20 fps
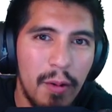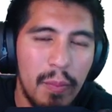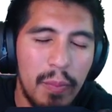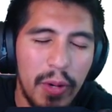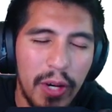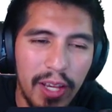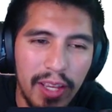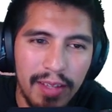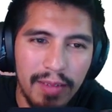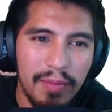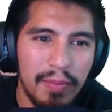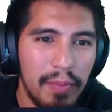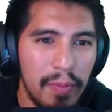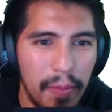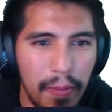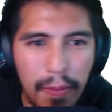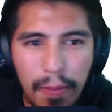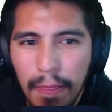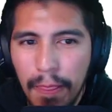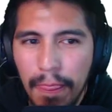but
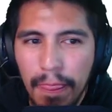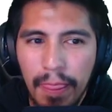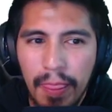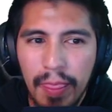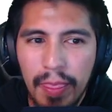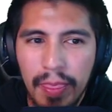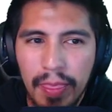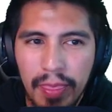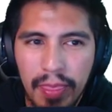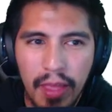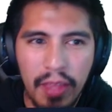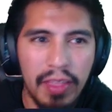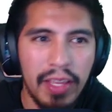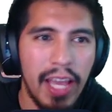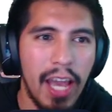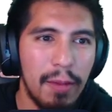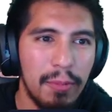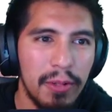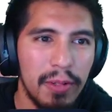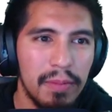nothing
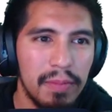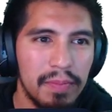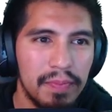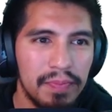happened.